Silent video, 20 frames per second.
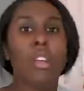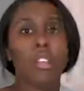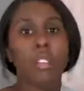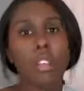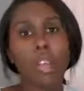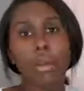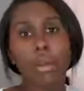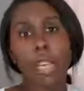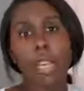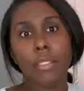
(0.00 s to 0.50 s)

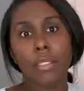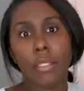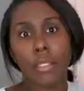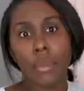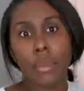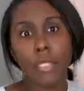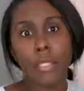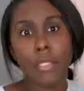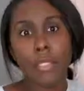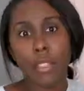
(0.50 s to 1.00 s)
So here's a
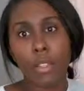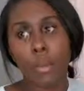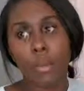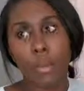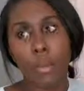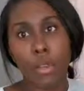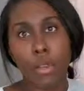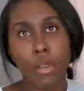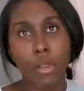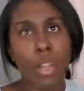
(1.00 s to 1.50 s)
twist in the
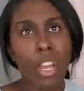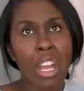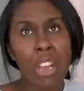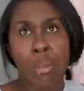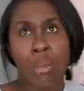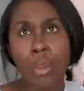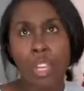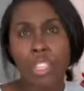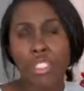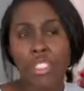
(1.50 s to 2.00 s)
book,
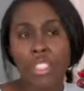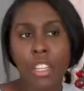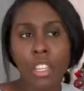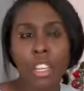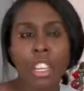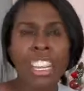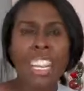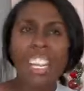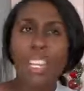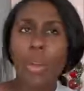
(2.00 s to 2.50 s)
which
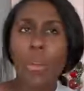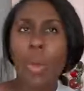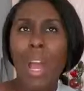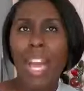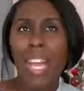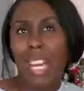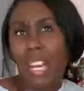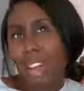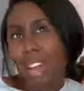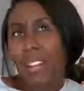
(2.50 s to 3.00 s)
in a
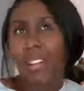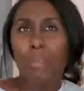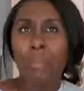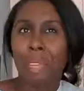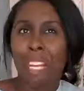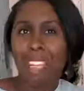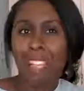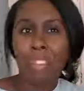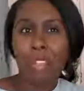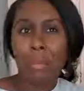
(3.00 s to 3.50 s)
way kind of
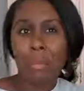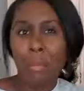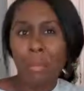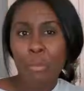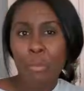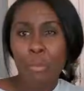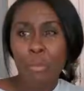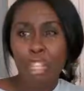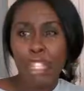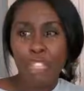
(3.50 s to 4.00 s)
made it a
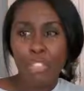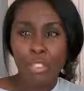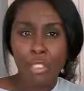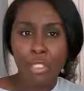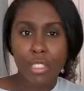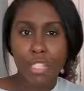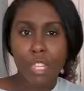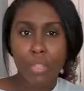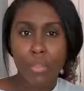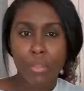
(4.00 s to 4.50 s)
bit more
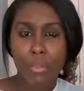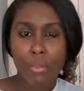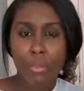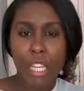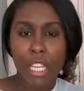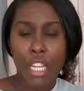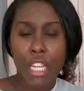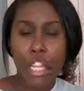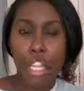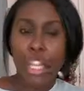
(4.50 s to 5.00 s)
interesting for
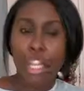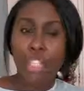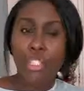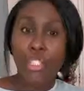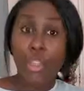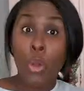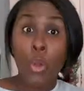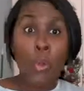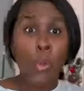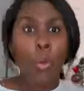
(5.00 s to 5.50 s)
me.
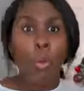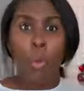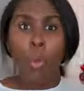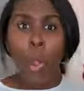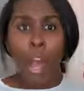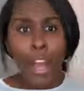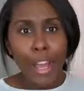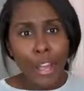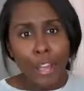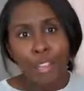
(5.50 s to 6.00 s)
So
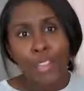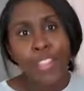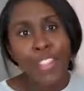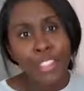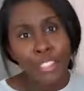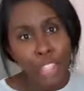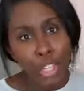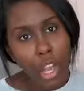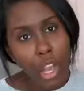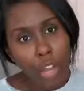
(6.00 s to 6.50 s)
wild
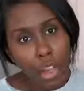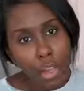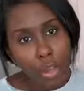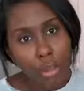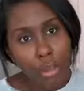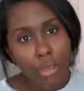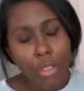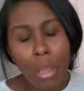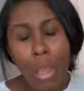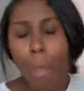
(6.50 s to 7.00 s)

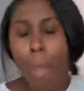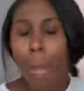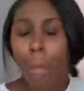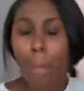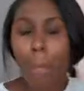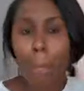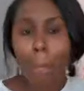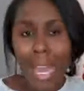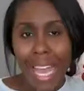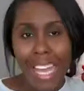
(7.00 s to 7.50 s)
child,
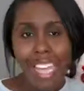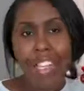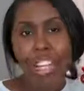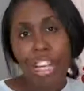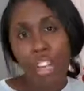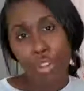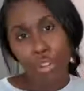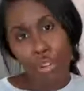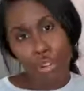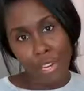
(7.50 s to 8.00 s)
man
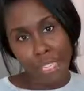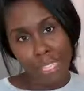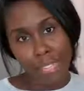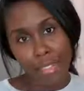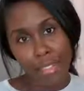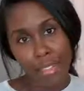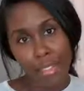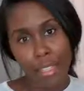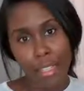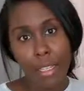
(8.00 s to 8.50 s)

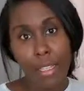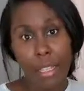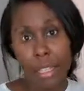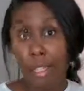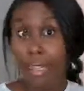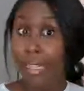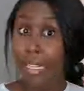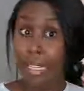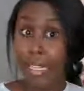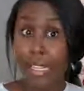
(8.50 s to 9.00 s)
crazy,
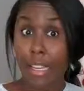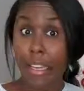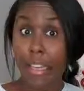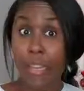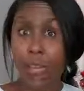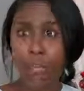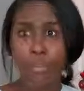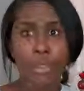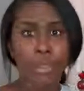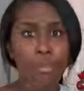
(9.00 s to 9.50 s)
Lydia
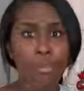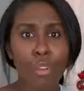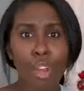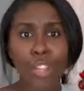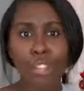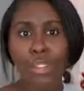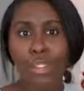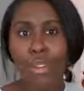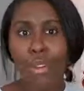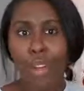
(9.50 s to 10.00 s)

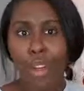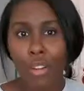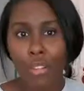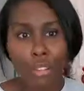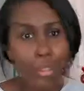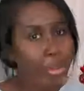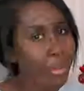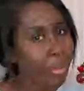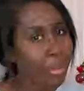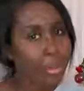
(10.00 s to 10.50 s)
runs
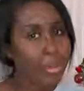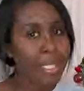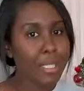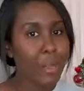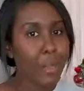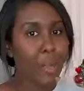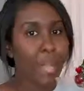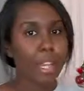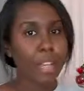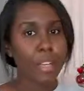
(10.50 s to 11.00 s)
off with
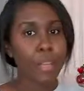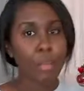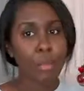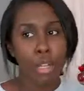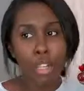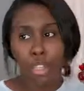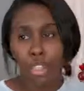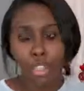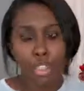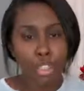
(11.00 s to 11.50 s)
Mr. Wickham.
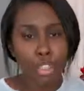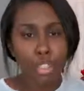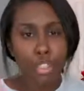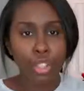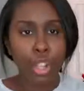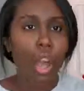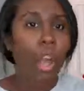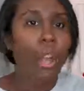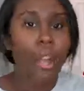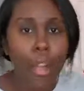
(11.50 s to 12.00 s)

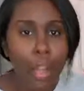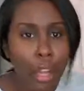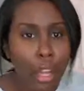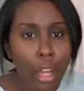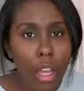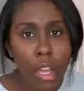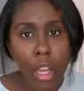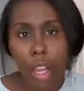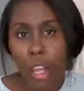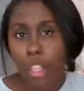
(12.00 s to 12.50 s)

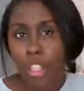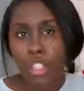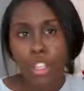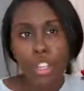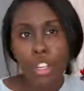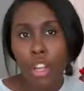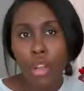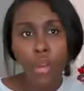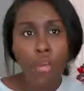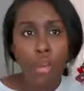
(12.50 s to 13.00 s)
Shocker.
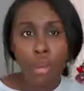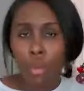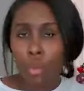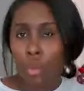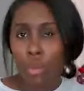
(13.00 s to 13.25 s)
You know,